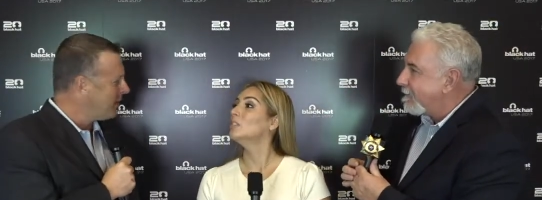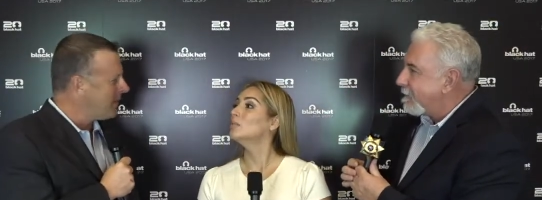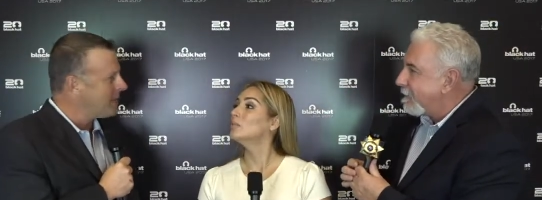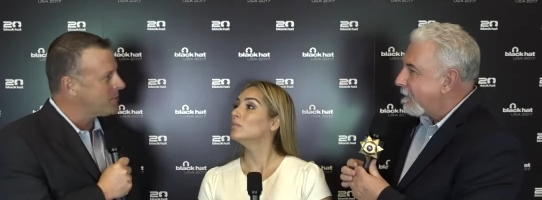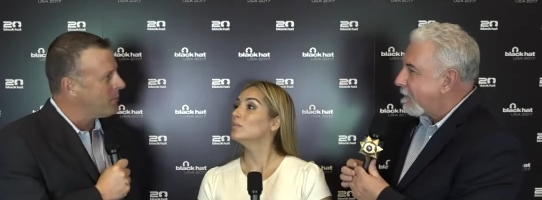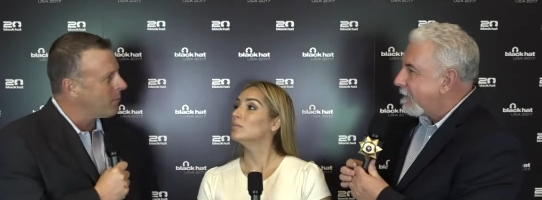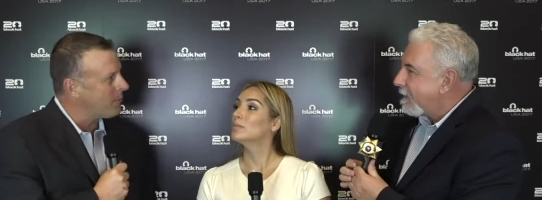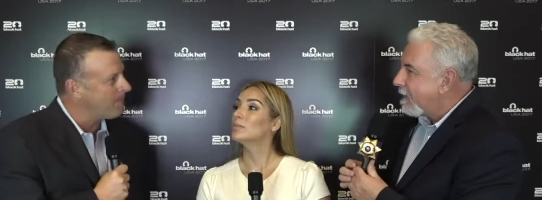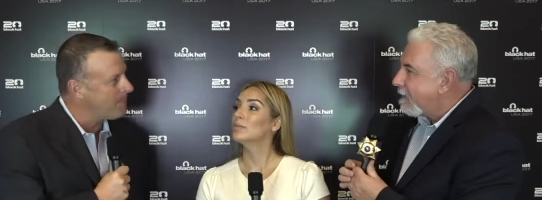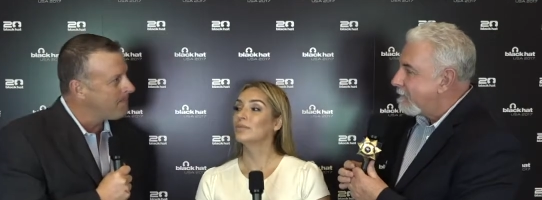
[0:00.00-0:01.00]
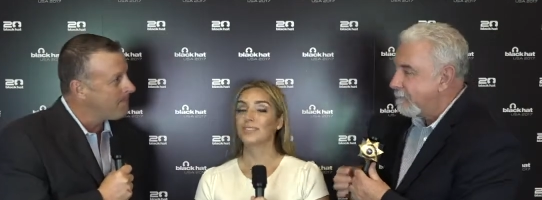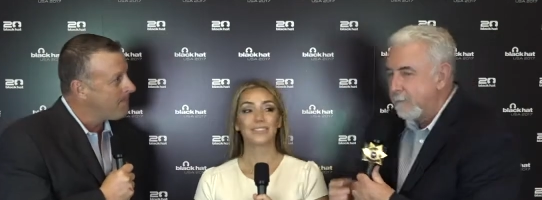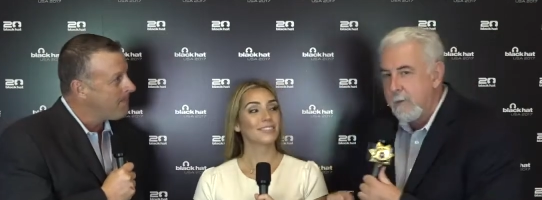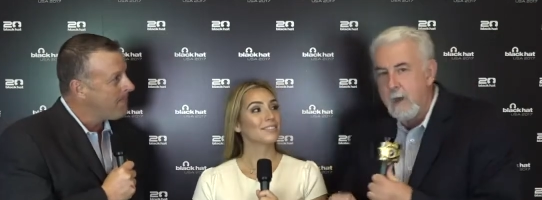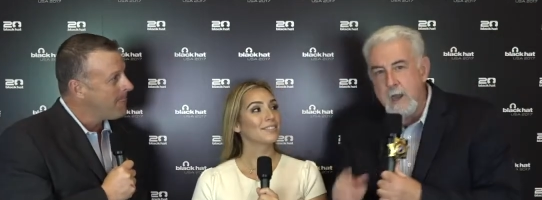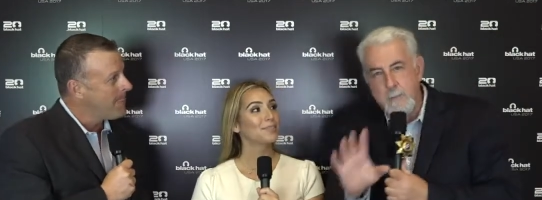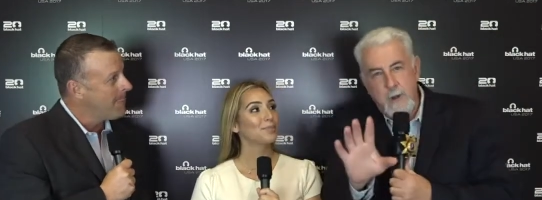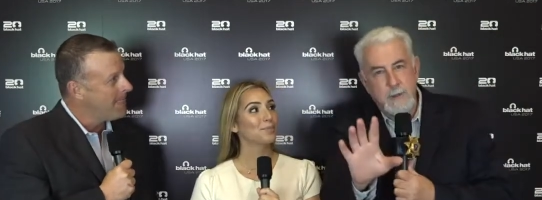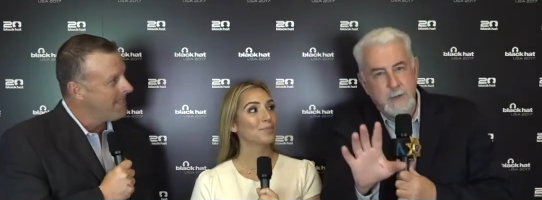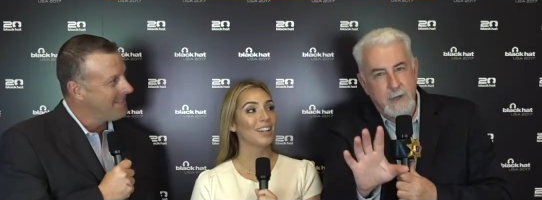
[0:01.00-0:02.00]
Speaker 1: that was Northrop. I
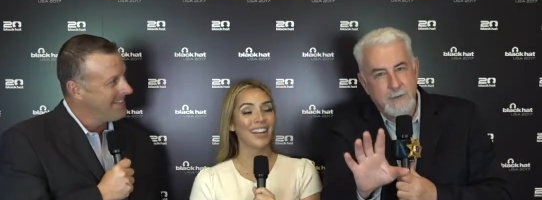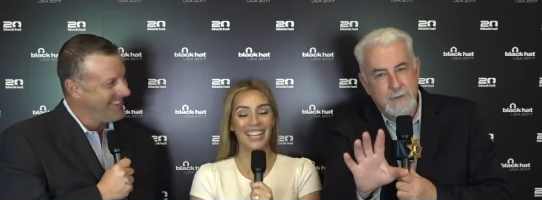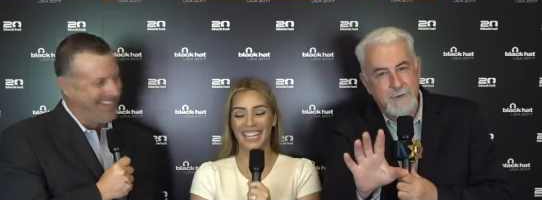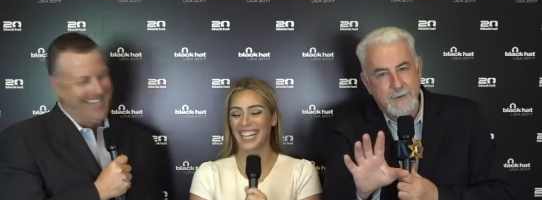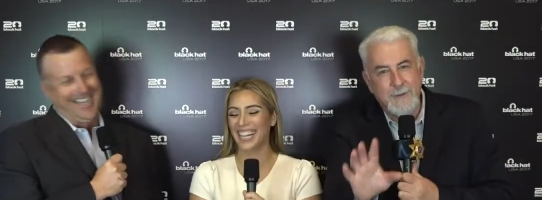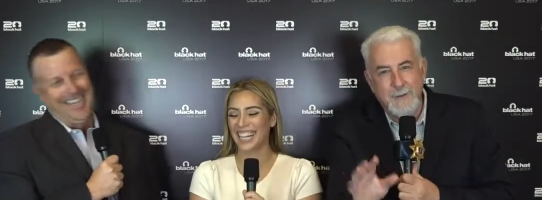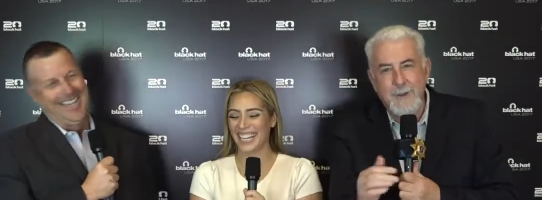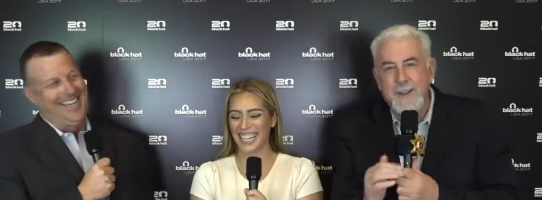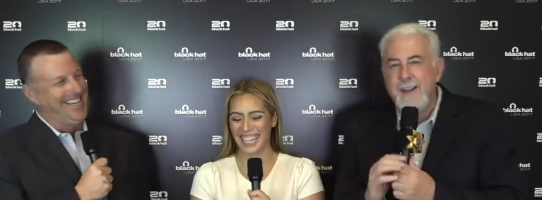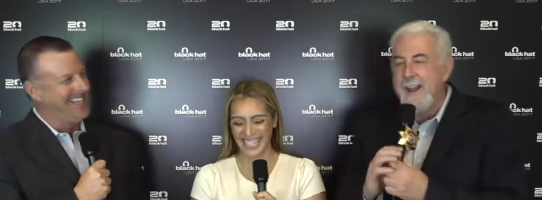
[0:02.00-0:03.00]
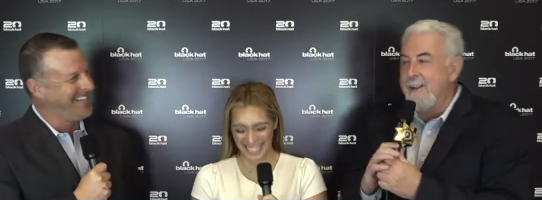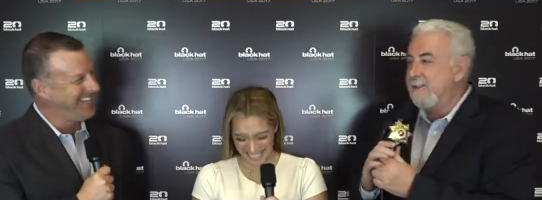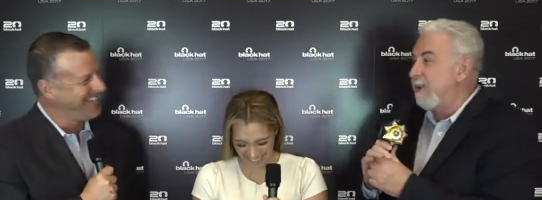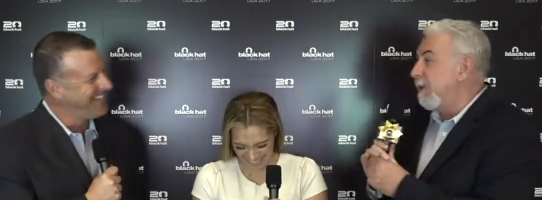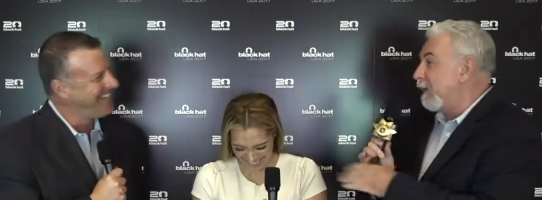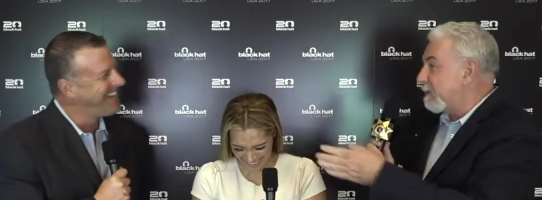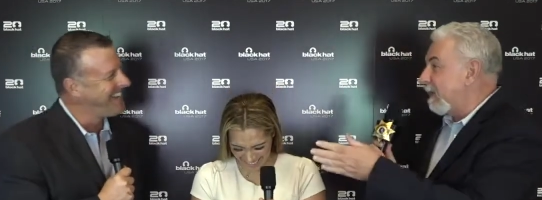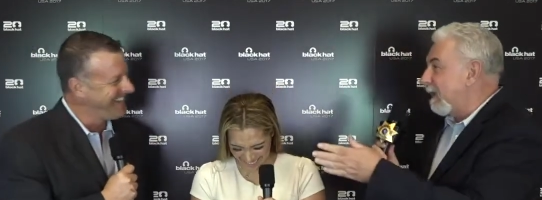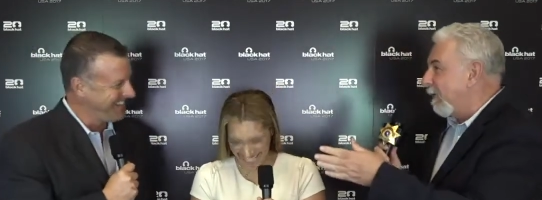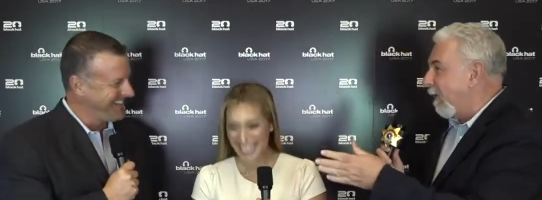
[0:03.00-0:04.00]
apologize. it's still the best
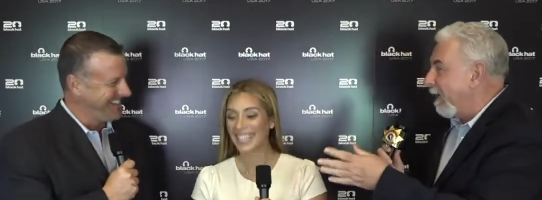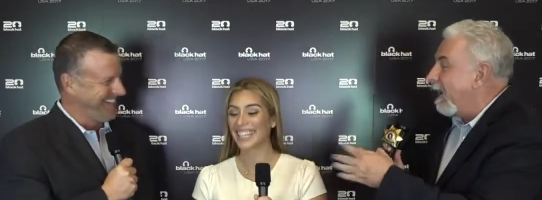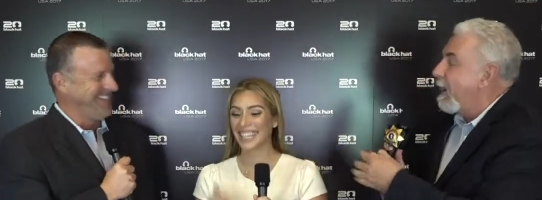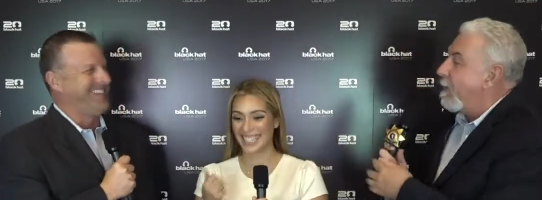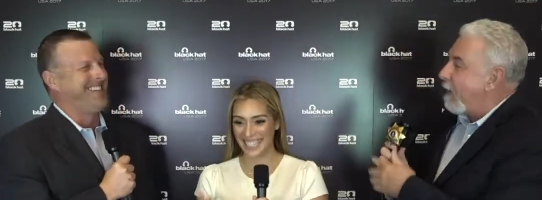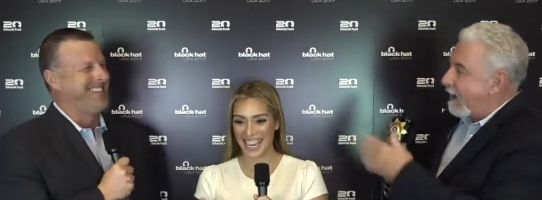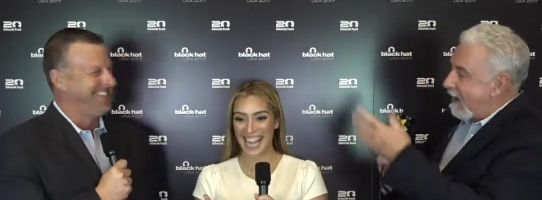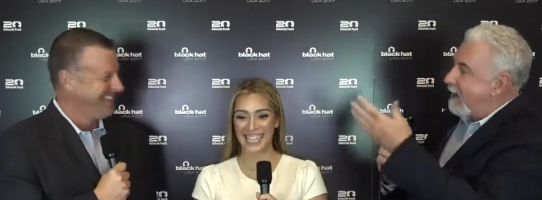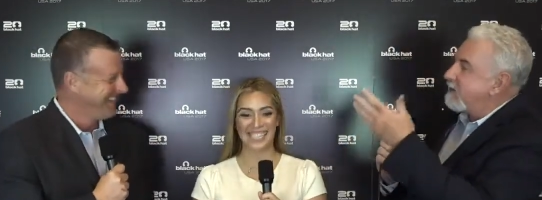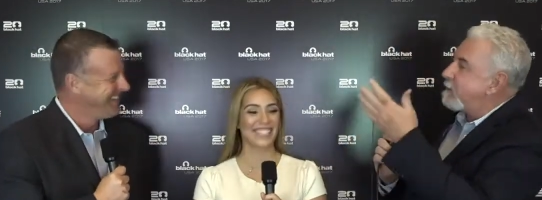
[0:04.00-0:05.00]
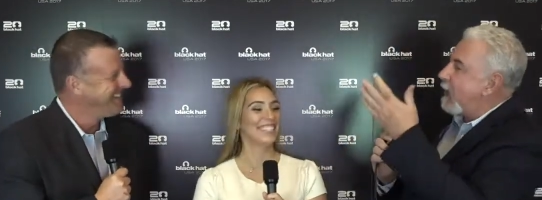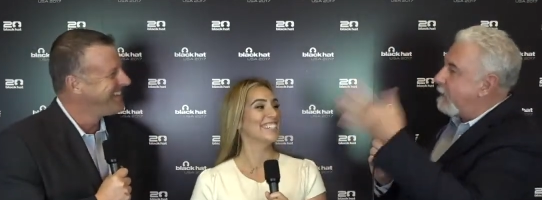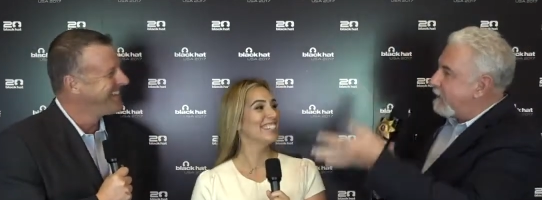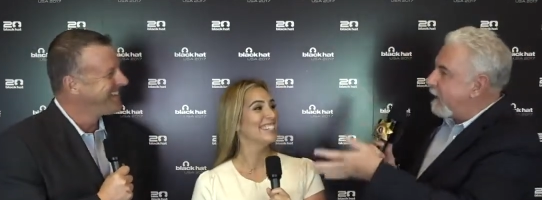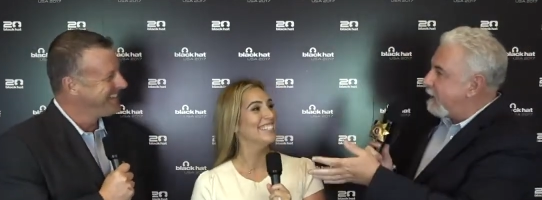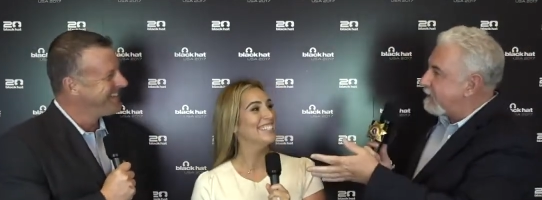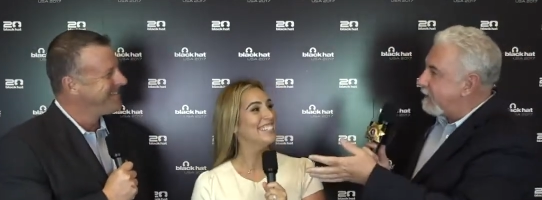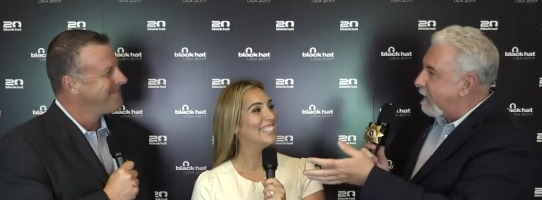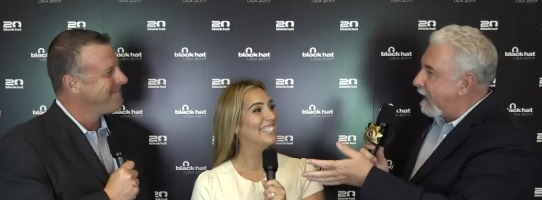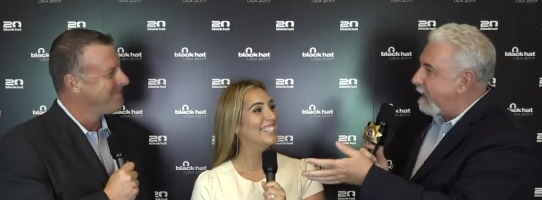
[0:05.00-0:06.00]
plane in the world. Good but catch. it's about redundancy,
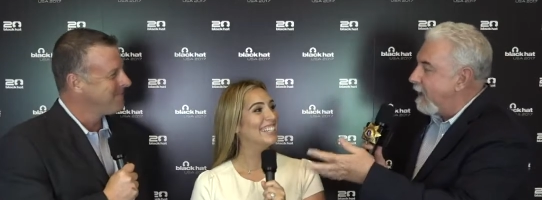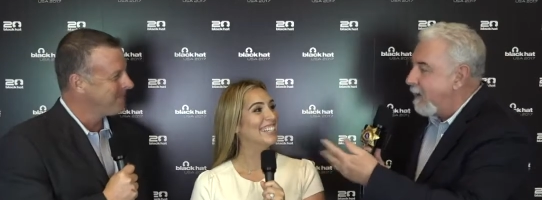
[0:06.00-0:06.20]
right?